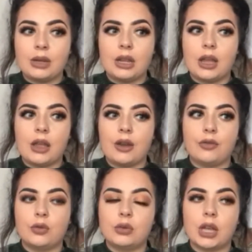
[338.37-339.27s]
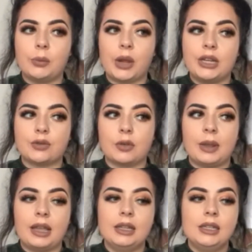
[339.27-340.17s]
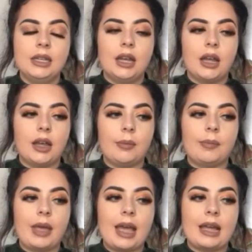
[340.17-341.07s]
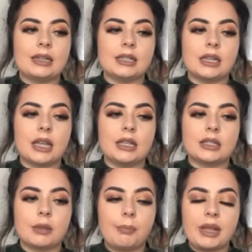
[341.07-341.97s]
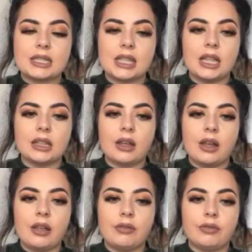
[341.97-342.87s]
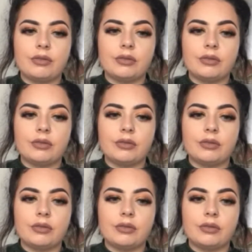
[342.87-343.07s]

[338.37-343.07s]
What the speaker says: I earn a full-time wage from it, and it is the best thing that I've